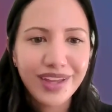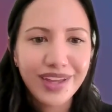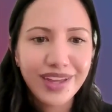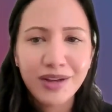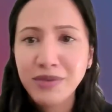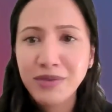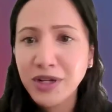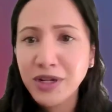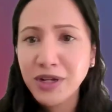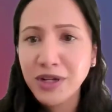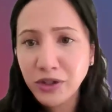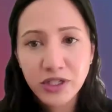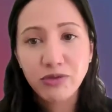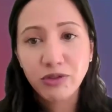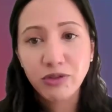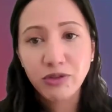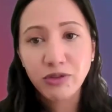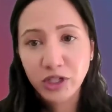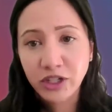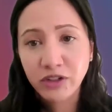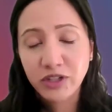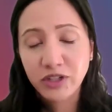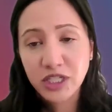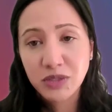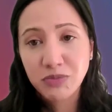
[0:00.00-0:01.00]
and
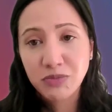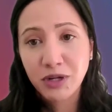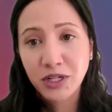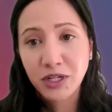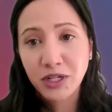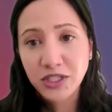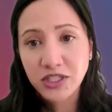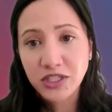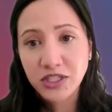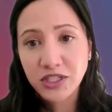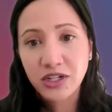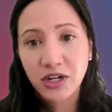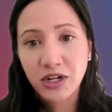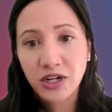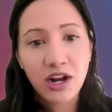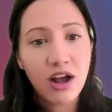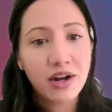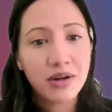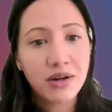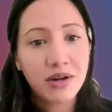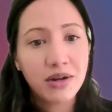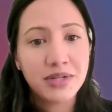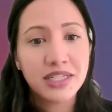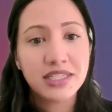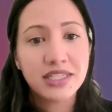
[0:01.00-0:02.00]
your responses are
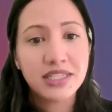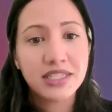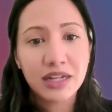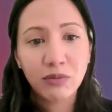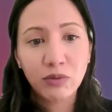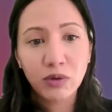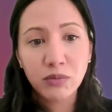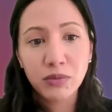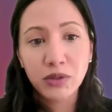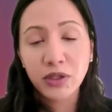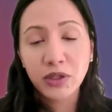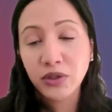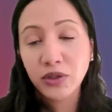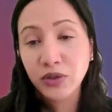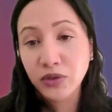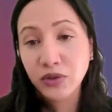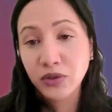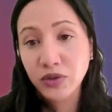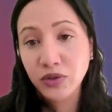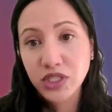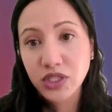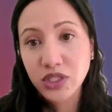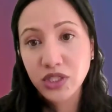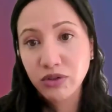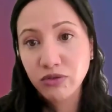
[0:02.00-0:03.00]
anonymous and will be
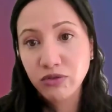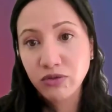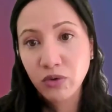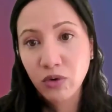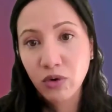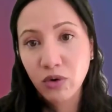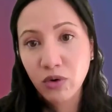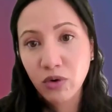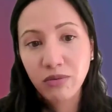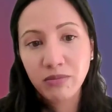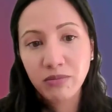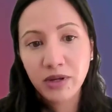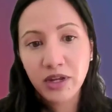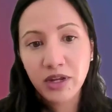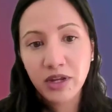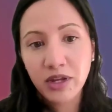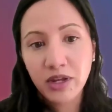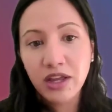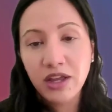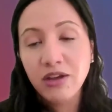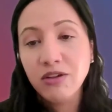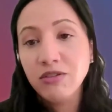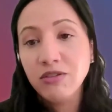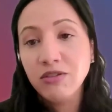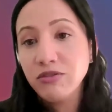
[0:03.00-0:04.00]
used to inform
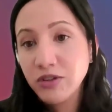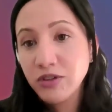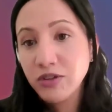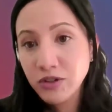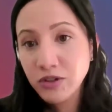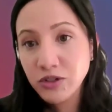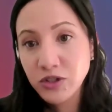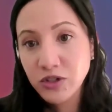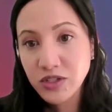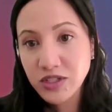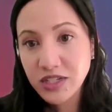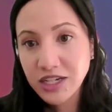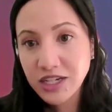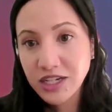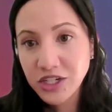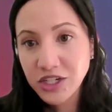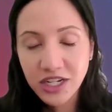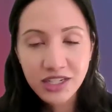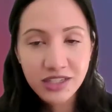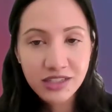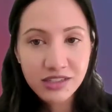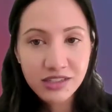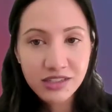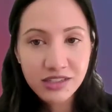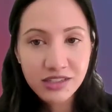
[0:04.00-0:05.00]
future
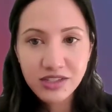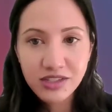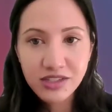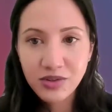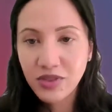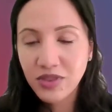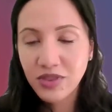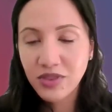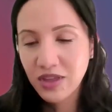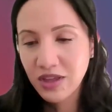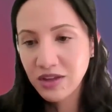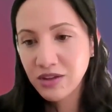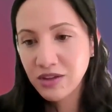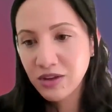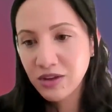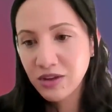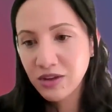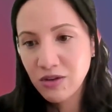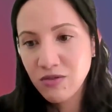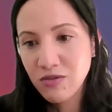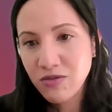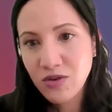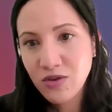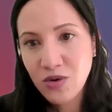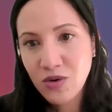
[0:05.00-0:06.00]
sessions. So thank
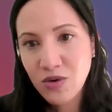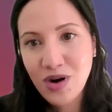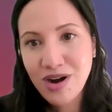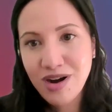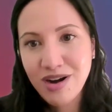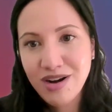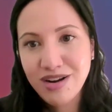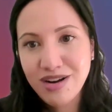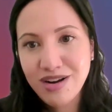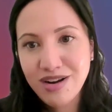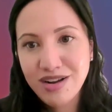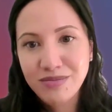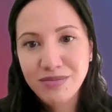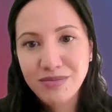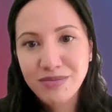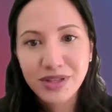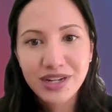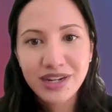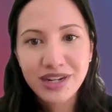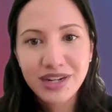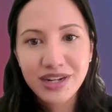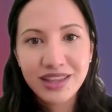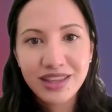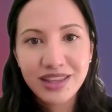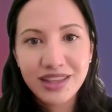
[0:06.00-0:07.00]
you for
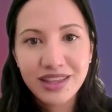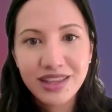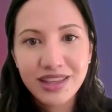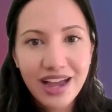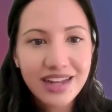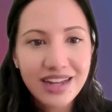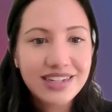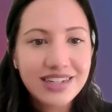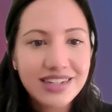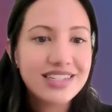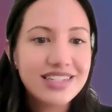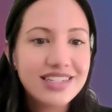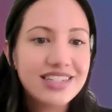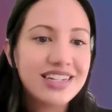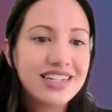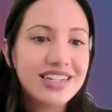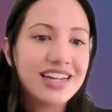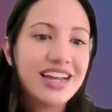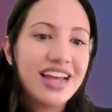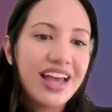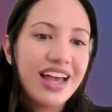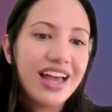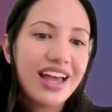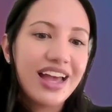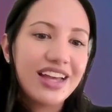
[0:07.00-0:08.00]
completing that.
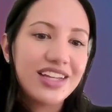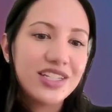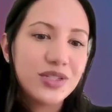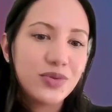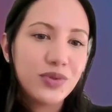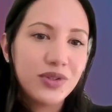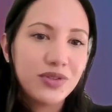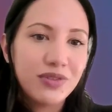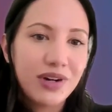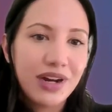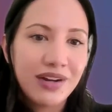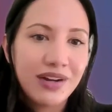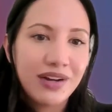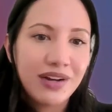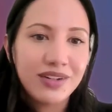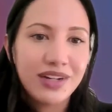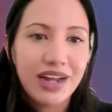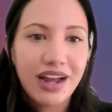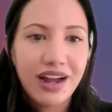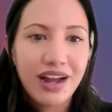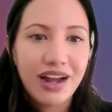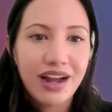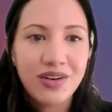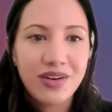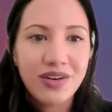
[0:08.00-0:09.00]
As we round
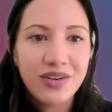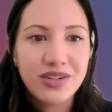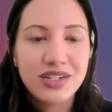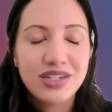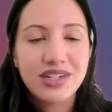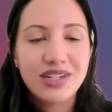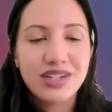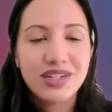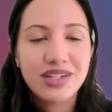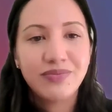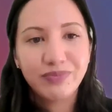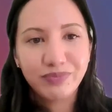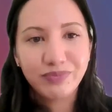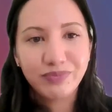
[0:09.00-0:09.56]
out,